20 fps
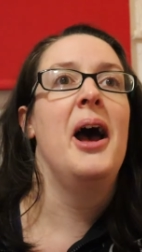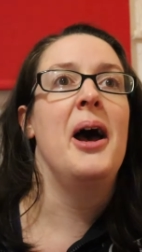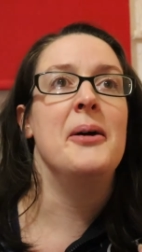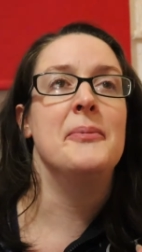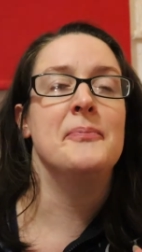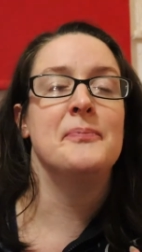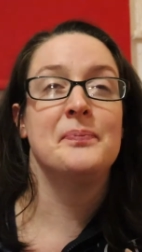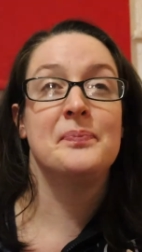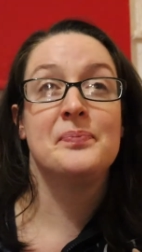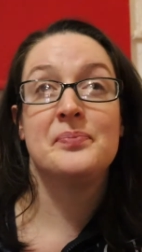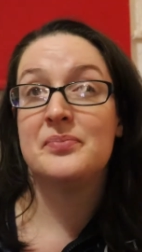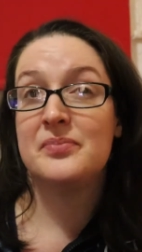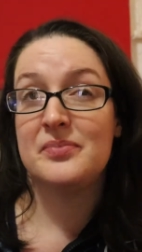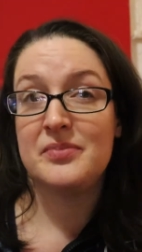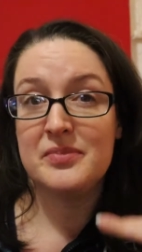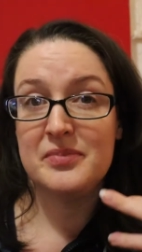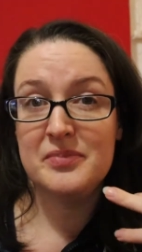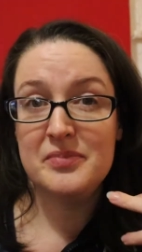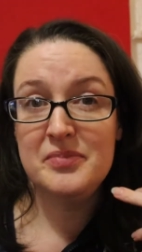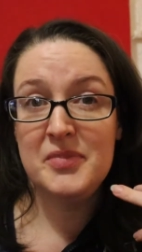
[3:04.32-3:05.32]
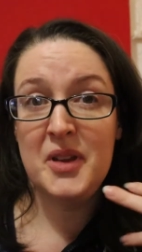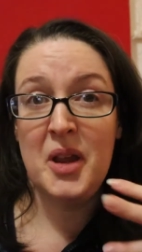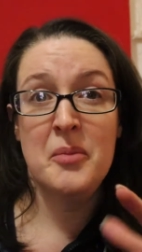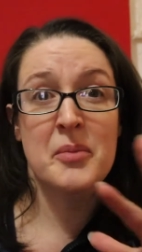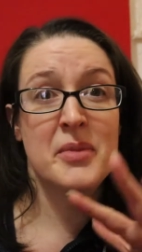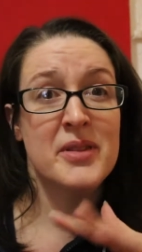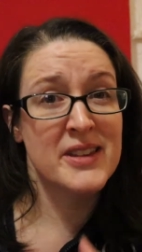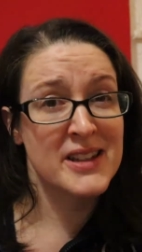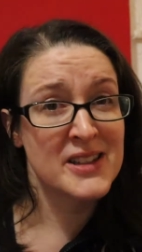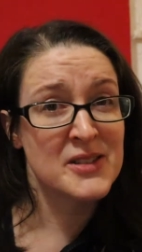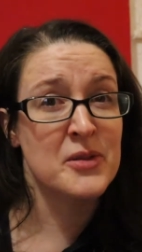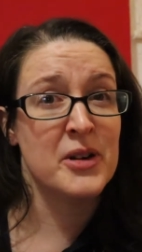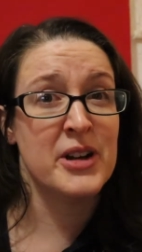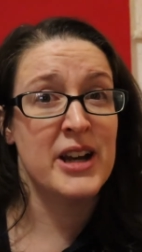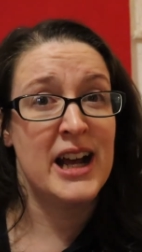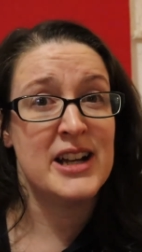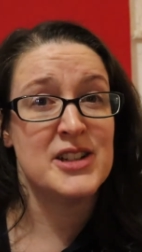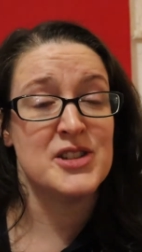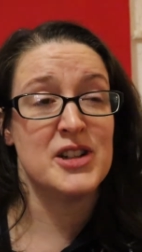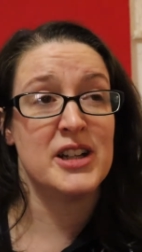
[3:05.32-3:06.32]
But this one,
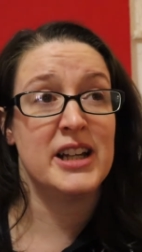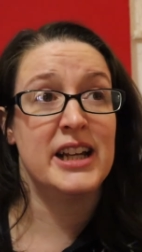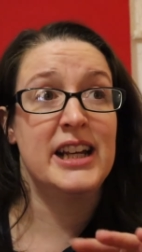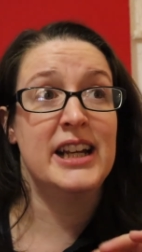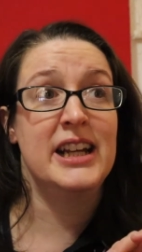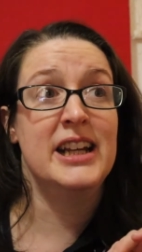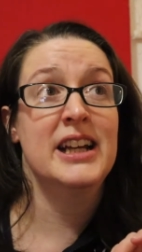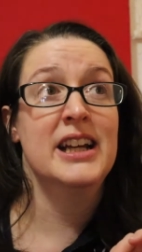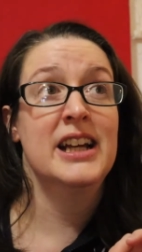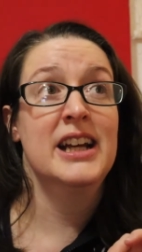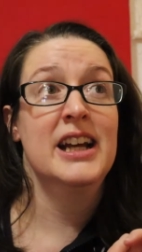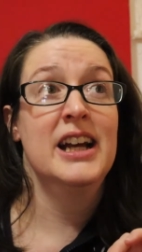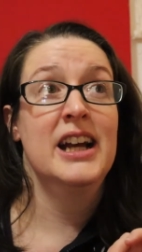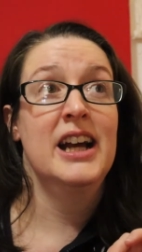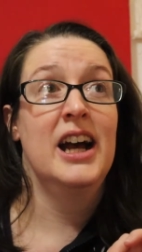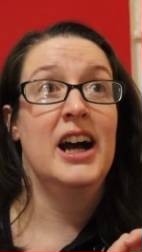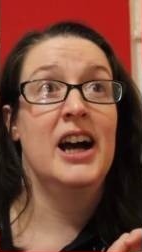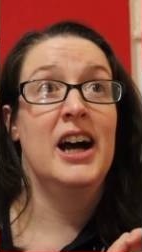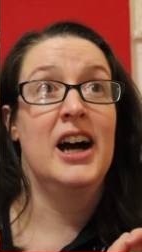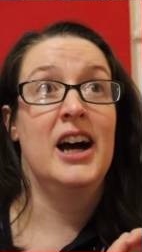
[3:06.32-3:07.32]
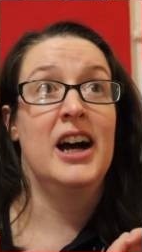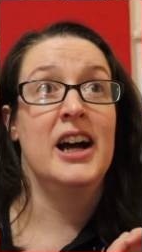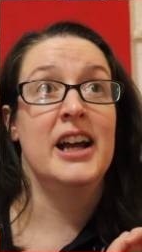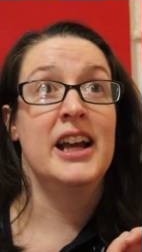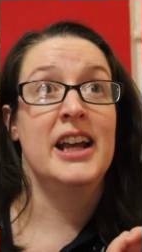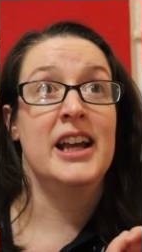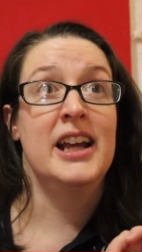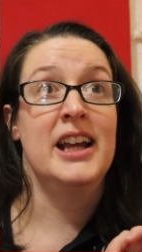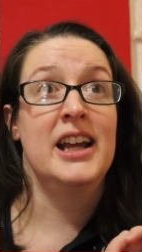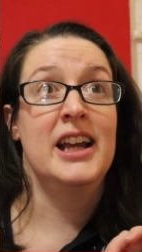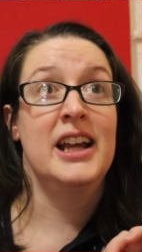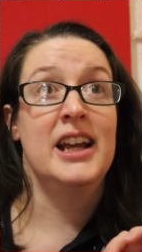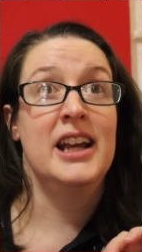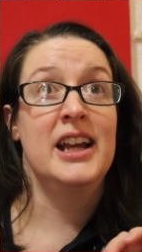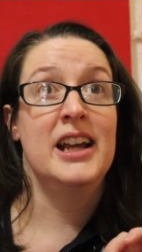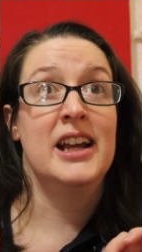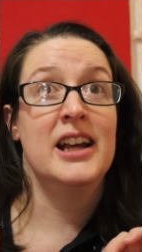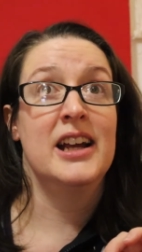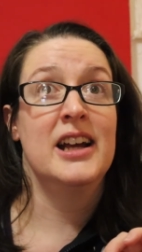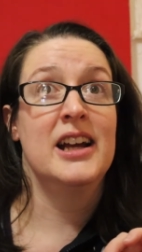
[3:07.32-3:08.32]
actually,
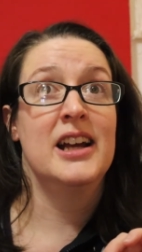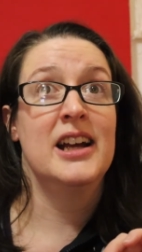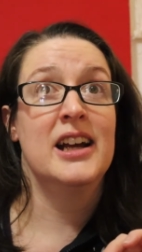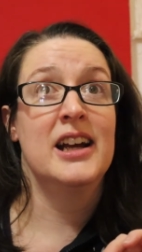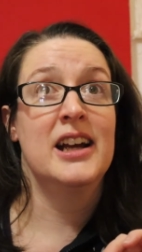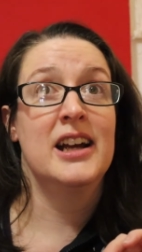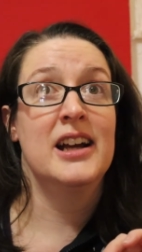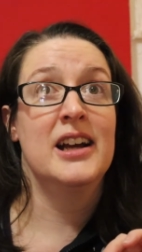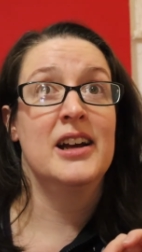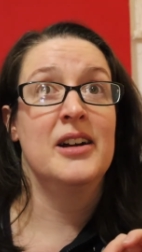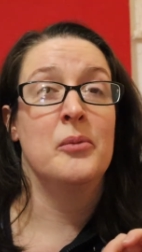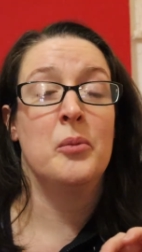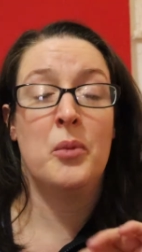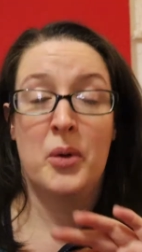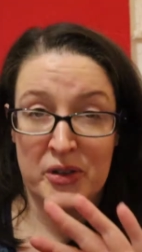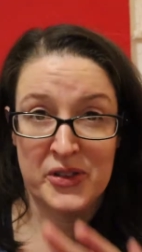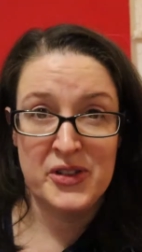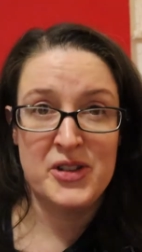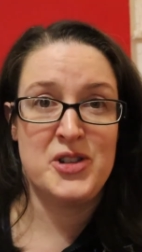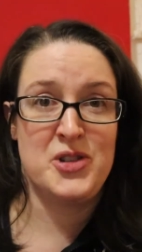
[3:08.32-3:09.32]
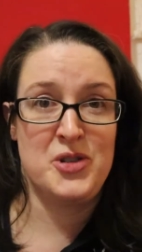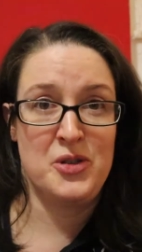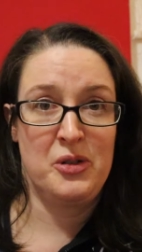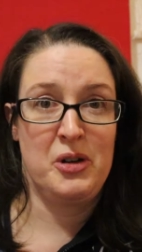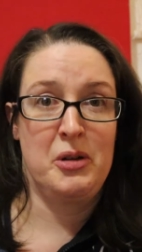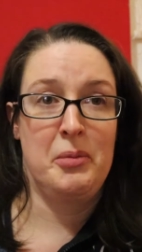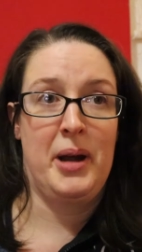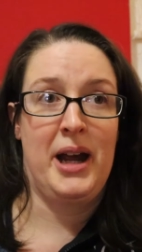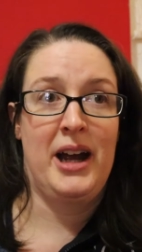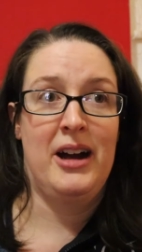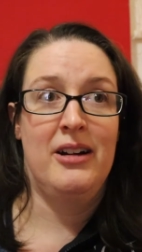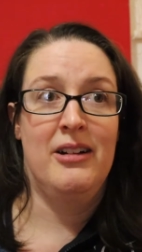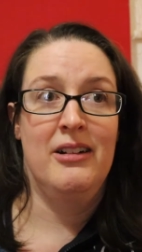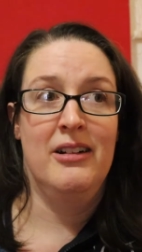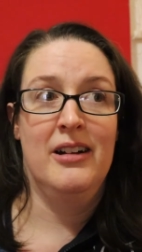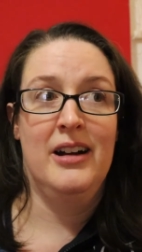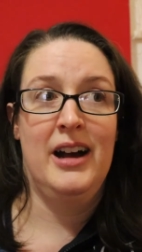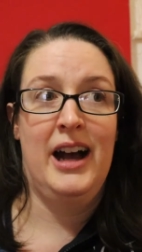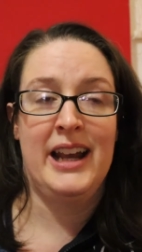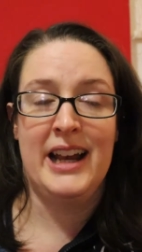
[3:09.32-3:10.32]
I wasn't sure
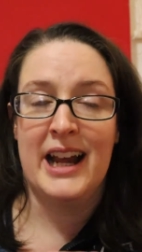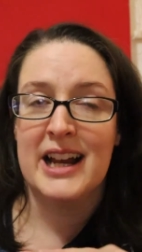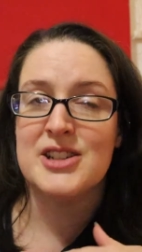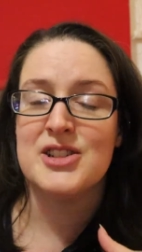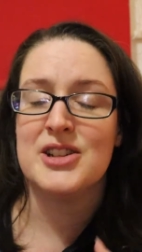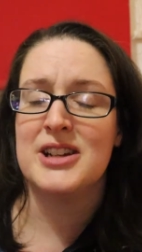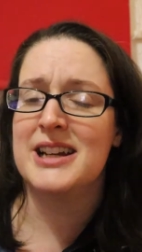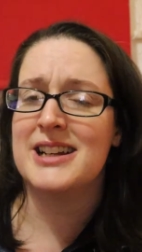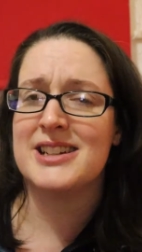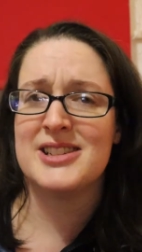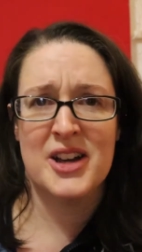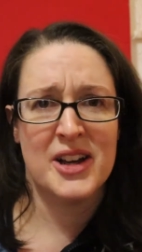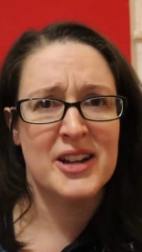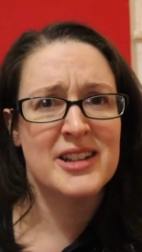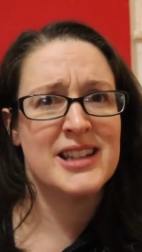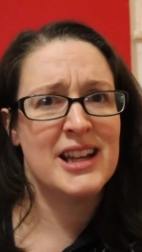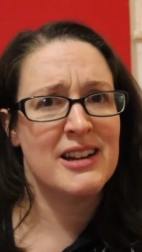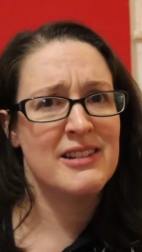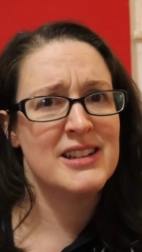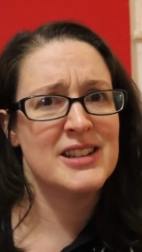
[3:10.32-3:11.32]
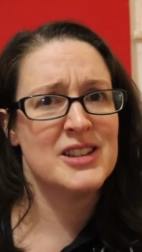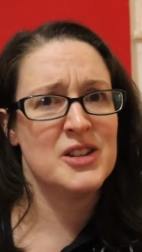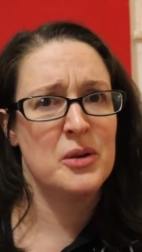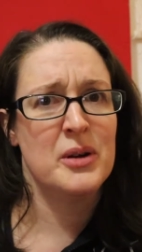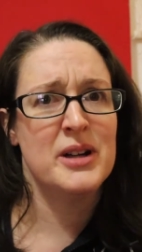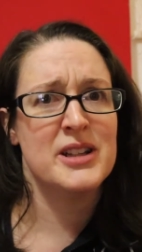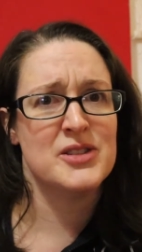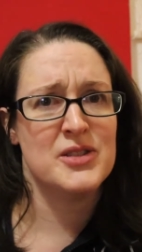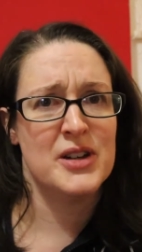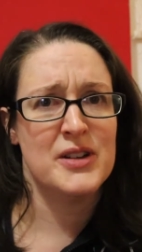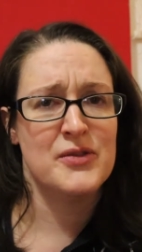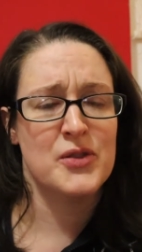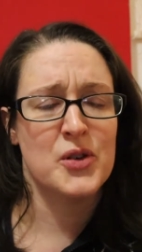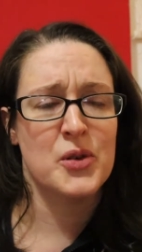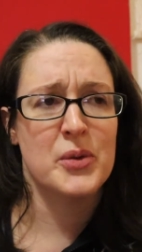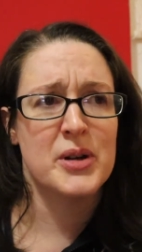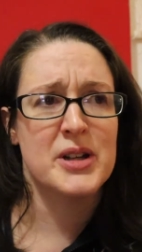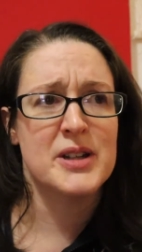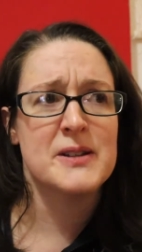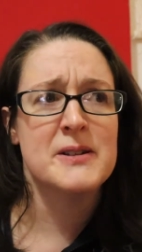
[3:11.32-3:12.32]
about, and actually it turns out it's quite
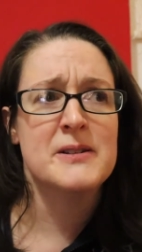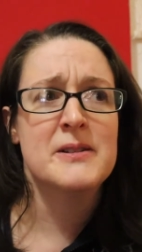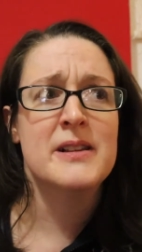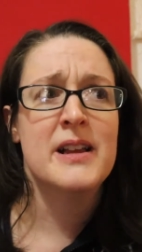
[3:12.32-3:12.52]
straightforward.